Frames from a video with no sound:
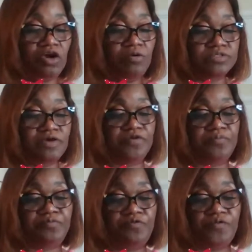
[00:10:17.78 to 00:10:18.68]
in hopes
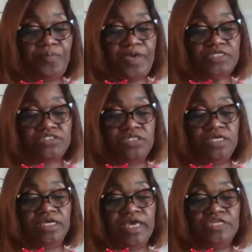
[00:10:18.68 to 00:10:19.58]
of improving
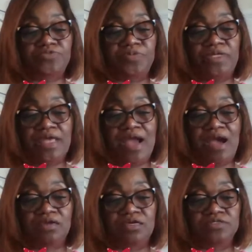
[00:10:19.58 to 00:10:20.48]
patient engagement and
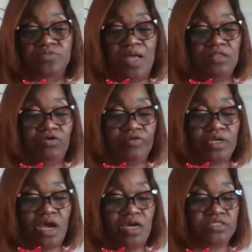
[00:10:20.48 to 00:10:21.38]
outcomes by
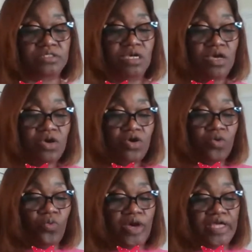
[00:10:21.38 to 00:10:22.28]
lowering costs.
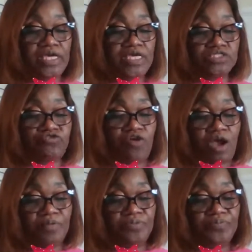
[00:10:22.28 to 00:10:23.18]
What is
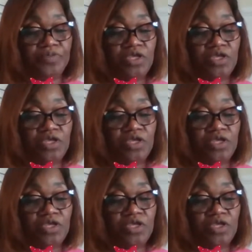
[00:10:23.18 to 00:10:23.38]
trauma?